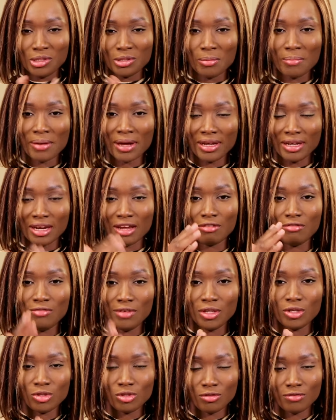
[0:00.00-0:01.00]
with your partner
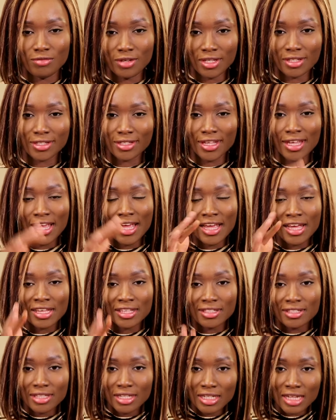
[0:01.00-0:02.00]
face to face.
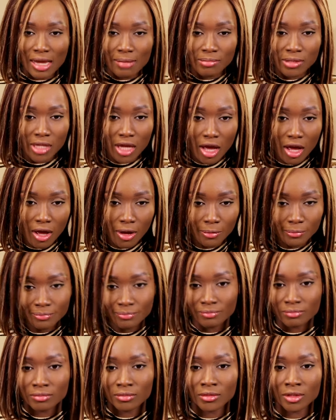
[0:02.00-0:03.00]
Sit them down,
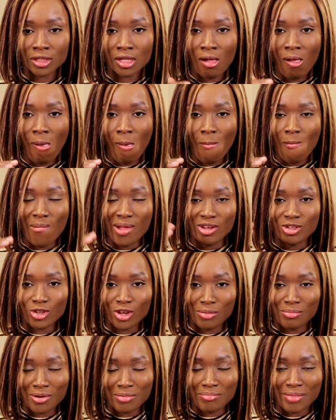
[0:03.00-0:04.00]
make
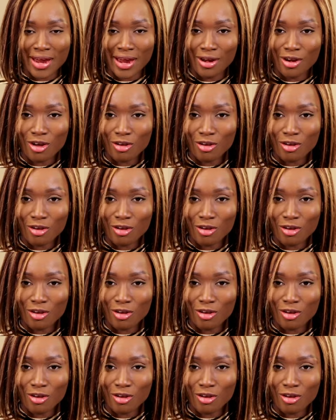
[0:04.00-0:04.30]
sure you prepare a